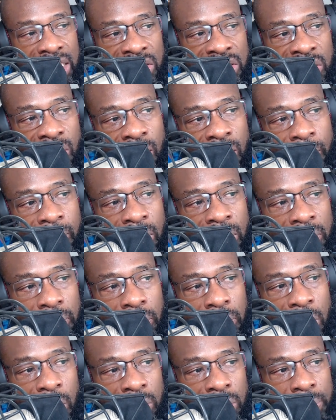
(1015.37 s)
that show up on
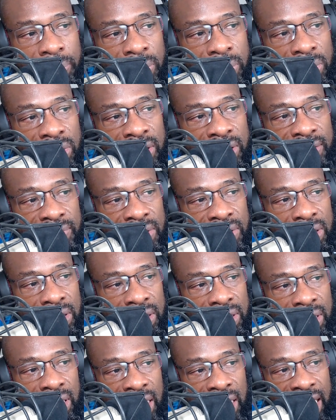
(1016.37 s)
multiple
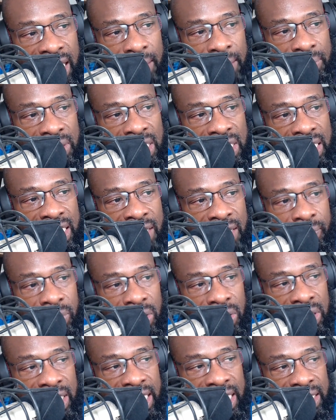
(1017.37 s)
services. AMC
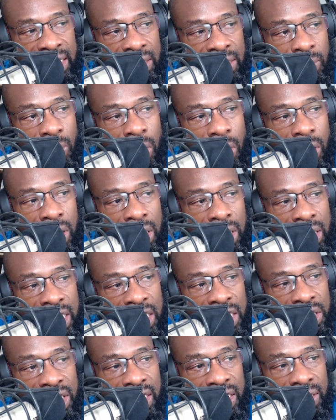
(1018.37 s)
Networks has a Walking
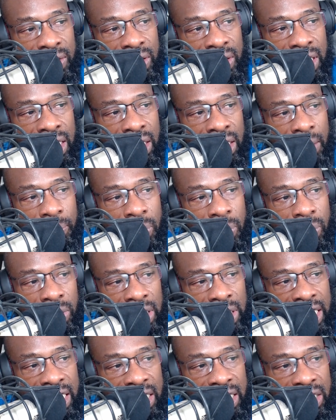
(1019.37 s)
Dead channel and a
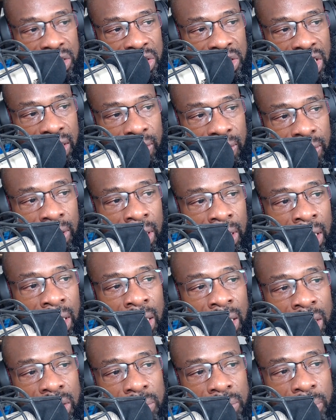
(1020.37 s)
Portlandia channel.
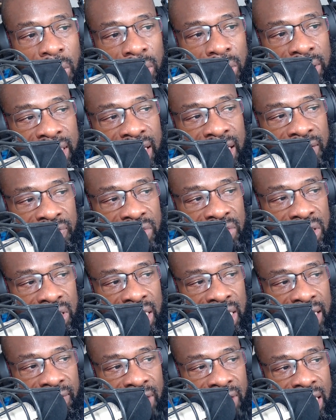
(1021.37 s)
Smaller
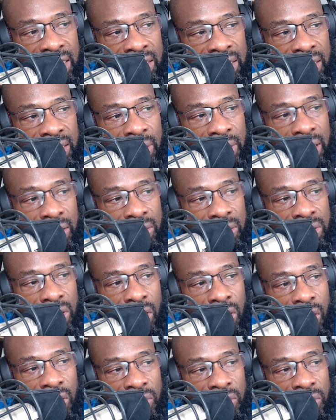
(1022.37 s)
outfits like Rotten Tomatoes